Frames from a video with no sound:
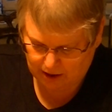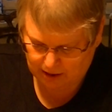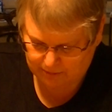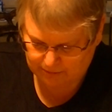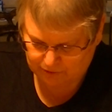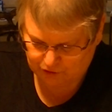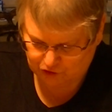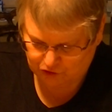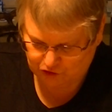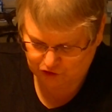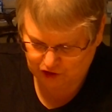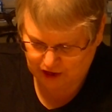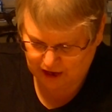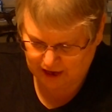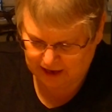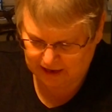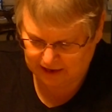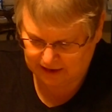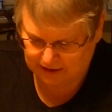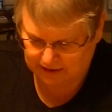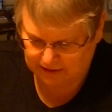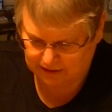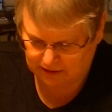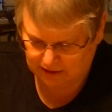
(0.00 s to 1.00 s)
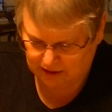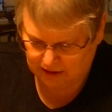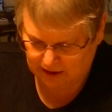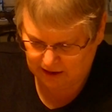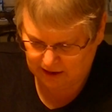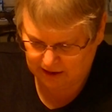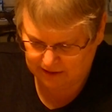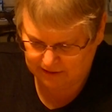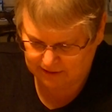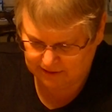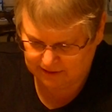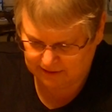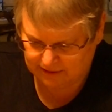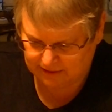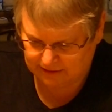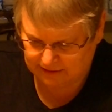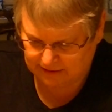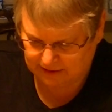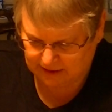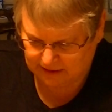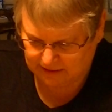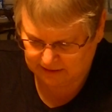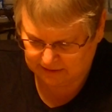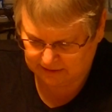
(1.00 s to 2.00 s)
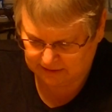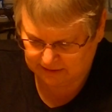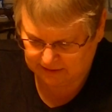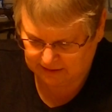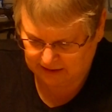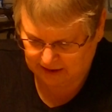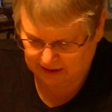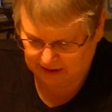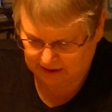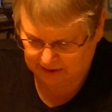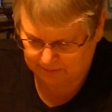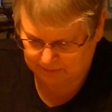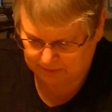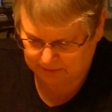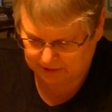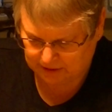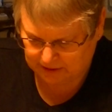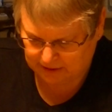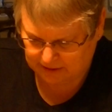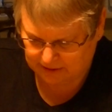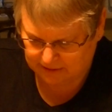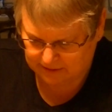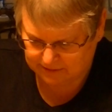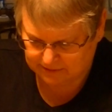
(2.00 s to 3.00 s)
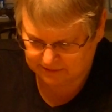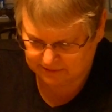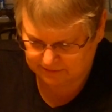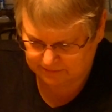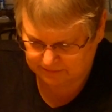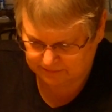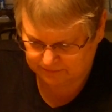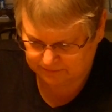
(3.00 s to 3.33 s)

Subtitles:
shade than the Elegant Eggplant.